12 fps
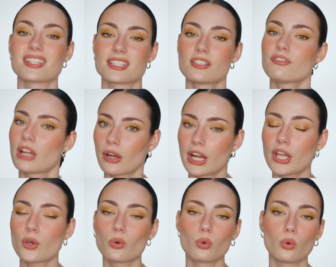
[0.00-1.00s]
This is a
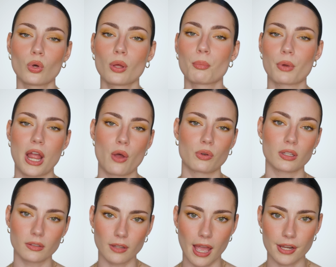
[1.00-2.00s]
very cool brown
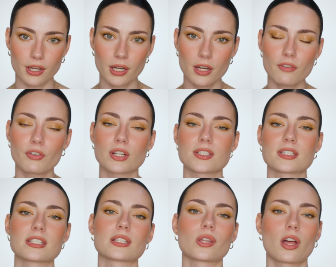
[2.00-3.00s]
liner
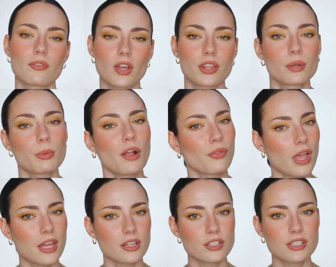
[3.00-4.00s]
versus a lot of other brown
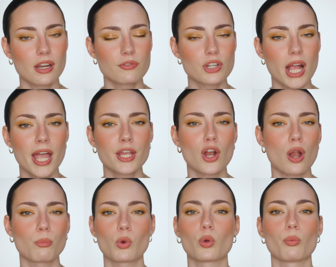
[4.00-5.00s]
liners that I've tried
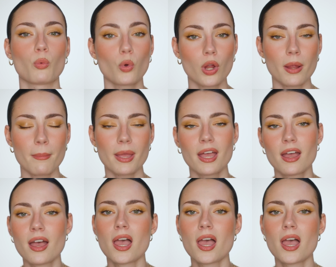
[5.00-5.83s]
are more warm.